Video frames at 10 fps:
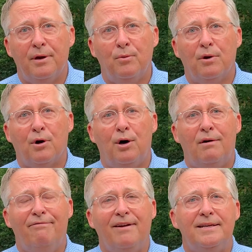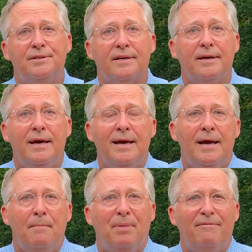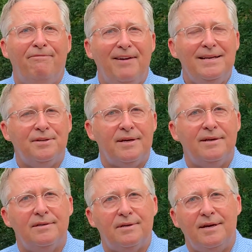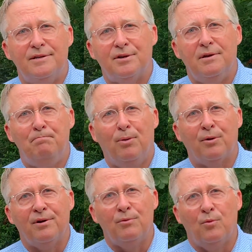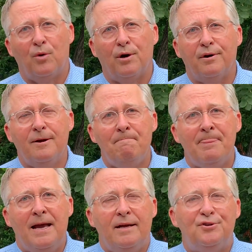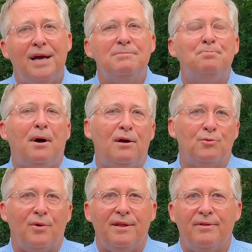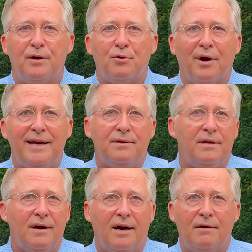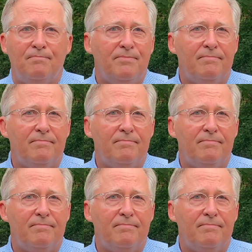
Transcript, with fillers: that we're all facing. But facing is, is an important word. James Baldwin, the great uh,